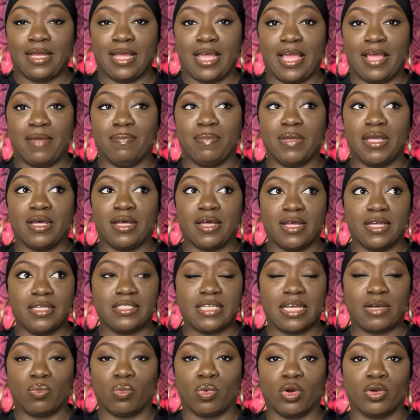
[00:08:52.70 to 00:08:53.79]
And because
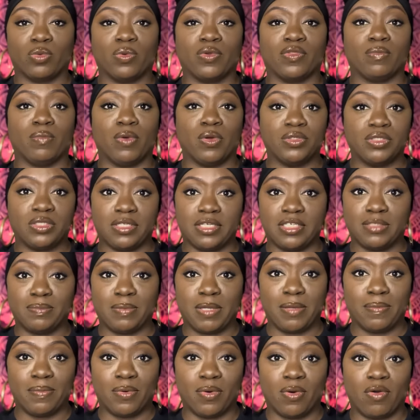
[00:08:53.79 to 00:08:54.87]
I'd worked with most of these
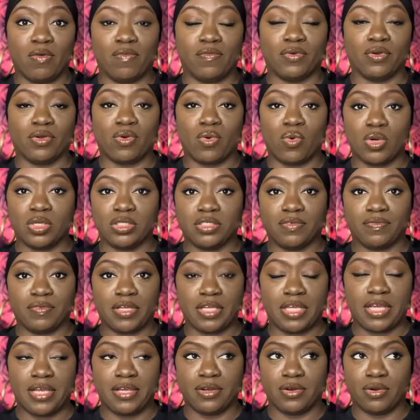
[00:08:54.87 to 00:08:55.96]
people over the course of a
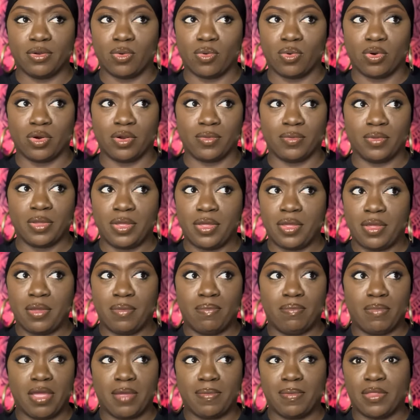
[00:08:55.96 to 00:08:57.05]
year, or
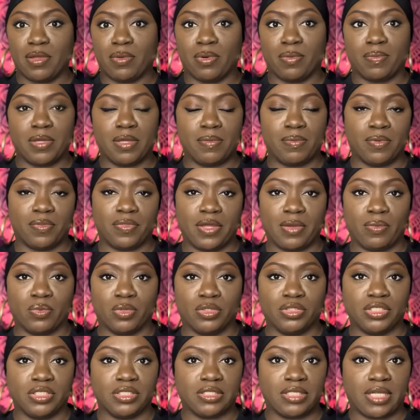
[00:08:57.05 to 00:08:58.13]
maybe they were people that were
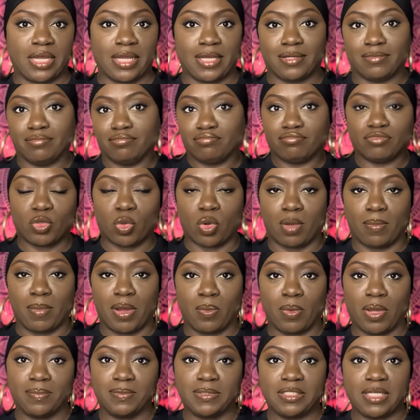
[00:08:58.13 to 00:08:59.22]
just like on my
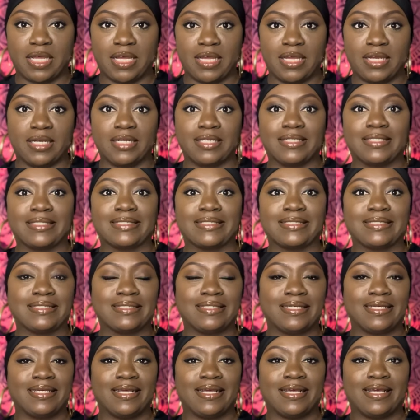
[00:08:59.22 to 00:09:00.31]
website,
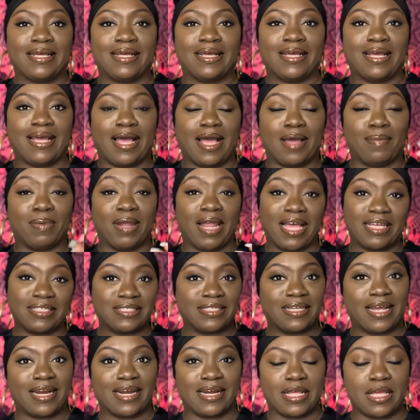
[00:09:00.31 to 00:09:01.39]
I
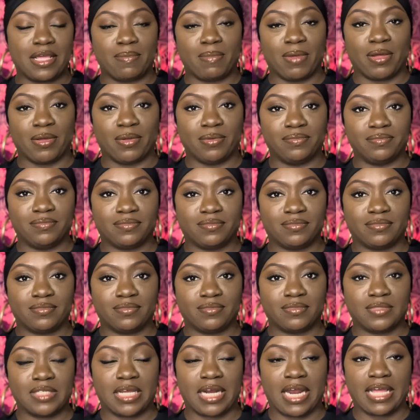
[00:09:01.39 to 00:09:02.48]
blasted out an email
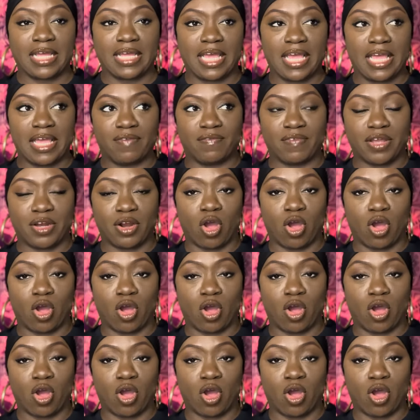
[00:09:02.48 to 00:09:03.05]
and I gave an